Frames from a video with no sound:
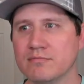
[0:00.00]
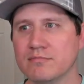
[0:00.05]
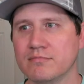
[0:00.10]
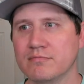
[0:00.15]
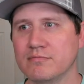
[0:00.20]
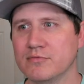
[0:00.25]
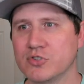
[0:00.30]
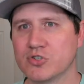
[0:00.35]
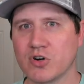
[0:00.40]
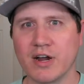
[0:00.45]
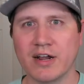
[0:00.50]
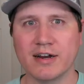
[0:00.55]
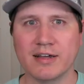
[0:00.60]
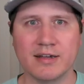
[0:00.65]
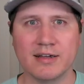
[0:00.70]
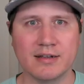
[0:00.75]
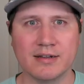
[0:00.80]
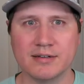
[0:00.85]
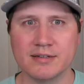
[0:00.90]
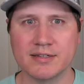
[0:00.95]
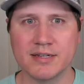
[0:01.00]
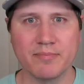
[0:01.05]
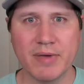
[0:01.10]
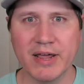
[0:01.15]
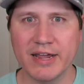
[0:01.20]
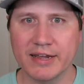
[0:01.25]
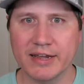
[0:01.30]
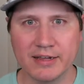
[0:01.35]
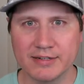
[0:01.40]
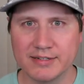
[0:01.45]
try to
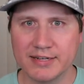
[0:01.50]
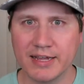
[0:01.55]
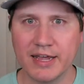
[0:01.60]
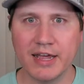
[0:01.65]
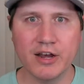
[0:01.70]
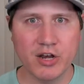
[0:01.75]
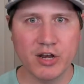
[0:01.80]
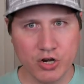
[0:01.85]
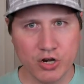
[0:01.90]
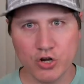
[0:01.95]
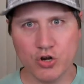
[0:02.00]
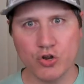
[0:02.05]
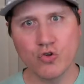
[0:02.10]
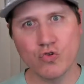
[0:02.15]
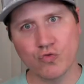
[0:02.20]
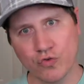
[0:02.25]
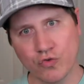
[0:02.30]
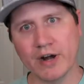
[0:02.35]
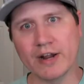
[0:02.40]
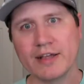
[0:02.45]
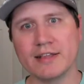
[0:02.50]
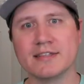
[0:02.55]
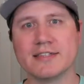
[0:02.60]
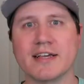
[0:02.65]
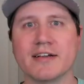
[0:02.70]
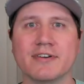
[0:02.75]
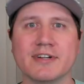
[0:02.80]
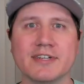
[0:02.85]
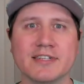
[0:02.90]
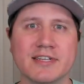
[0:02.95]
make 10 new friends
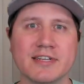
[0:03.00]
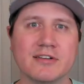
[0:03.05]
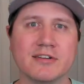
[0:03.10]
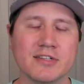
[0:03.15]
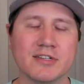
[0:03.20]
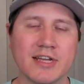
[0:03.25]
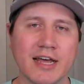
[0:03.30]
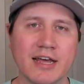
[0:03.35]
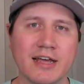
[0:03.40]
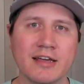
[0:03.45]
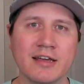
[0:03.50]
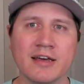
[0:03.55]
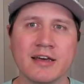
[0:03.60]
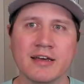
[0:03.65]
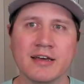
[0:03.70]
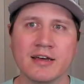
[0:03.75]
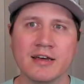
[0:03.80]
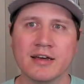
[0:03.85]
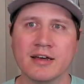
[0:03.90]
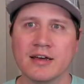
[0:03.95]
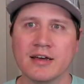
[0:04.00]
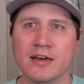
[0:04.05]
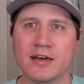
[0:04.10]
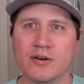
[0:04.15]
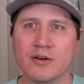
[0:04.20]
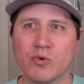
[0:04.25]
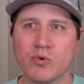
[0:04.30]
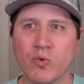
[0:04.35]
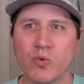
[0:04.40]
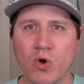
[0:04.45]
every single day.
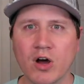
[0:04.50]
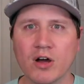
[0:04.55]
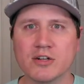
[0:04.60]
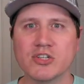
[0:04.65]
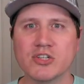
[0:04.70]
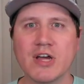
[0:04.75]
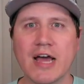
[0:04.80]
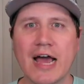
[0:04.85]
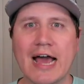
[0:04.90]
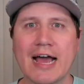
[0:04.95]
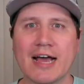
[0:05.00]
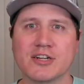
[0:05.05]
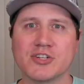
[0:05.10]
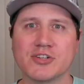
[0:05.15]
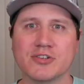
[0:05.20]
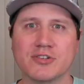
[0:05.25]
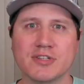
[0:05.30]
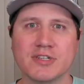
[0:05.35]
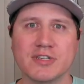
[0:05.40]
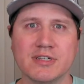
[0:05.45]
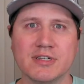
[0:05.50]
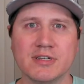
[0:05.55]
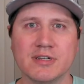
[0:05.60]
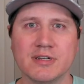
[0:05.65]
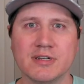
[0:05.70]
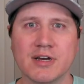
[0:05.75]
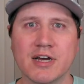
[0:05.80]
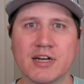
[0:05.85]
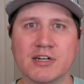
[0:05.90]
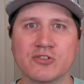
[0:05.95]
We want to actually
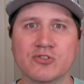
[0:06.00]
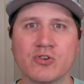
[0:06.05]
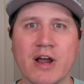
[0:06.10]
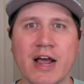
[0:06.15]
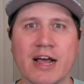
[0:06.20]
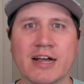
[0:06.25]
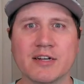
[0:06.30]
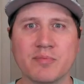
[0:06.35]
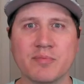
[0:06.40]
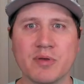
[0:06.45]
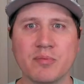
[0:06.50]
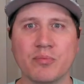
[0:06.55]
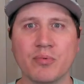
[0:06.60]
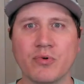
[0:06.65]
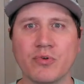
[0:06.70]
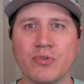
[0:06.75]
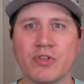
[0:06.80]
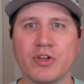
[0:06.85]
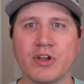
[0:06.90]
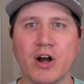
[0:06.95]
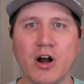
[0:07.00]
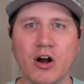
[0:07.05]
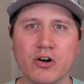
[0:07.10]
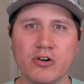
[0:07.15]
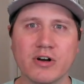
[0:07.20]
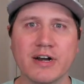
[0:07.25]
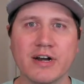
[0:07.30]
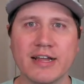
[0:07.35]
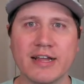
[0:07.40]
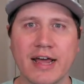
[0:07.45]
attract people that
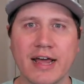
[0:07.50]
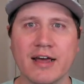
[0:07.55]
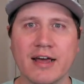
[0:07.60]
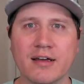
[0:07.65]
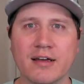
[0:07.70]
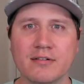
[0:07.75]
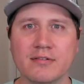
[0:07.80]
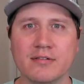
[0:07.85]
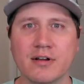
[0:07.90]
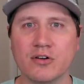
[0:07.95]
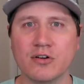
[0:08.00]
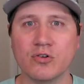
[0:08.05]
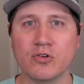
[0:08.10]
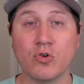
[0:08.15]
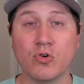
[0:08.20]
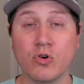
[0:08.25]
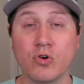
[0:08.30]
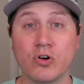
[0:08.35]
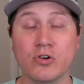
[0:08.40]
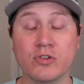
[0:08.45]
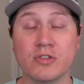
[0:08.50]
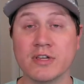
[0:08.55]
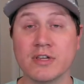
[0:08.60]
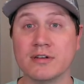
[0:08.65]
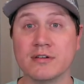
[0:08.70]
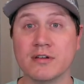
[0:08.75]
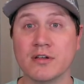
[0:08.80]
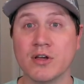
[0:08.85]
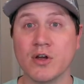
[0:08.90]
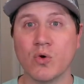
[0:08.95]
already have, or
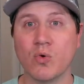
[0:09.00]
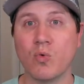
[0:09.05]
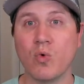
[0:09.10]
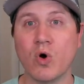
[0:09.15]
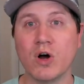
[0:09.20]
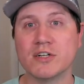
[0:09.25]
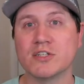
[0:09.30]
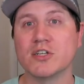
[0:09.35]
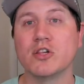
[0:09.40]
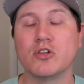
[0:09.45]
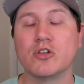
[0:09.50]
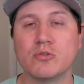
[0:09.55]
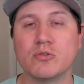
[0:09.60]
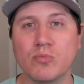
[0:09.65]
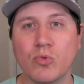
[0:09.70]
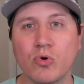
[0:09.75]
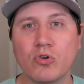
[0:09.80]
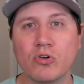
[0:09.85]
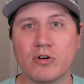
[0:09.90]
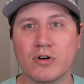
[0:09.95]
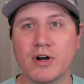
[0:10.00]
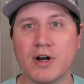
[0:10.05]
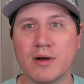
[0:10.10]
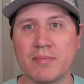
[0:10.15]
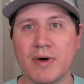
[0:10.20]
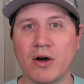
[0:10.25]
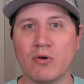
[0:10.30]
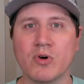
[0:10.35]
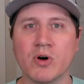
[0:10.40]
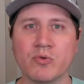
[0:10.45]
that want to learn more
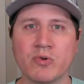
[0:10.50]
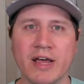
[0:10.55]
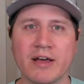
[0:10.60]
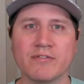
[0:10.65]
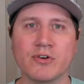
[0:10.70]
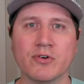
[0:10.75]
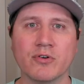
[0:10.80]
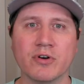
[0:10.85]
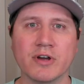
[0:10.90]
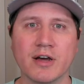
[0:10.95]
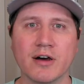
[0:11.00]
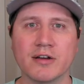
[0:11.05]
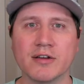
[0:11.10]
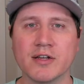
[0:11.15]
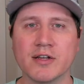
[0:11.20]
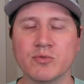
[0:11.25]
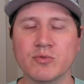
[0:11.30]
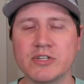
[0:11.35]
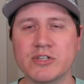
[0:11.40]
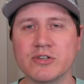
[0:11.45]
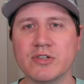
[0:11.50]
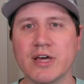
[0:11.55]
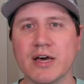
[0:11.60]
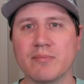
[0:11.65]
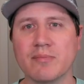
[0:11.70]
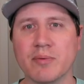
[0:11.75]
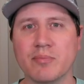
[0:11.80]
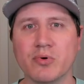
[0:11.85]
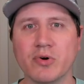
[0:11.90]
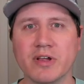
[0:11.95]
about what we have going on. And we do
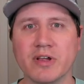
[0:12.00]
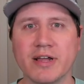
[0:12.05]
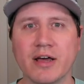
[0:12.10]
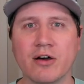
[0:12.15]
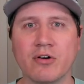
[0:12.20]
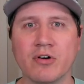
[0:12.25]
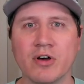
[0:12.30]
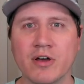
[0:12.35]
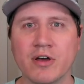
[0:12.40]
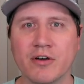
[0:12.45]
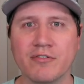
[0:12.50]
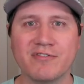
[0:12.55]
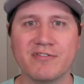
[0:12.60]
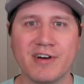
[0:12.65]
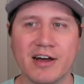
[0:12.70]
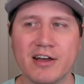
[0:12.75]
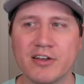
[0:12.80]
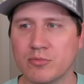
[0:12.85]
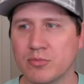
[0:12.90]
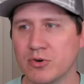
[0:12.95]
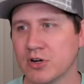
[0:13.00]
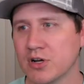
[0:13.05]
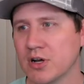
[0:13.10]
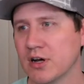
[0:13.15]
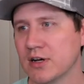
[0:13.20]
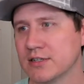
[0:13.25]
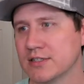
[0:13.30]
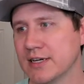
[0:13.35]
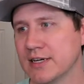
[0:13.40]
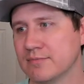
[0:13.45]
that by putting out valuable
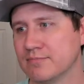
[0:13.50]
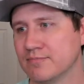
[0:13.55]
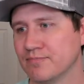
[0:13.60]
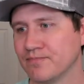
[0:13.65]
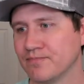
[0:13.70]
content.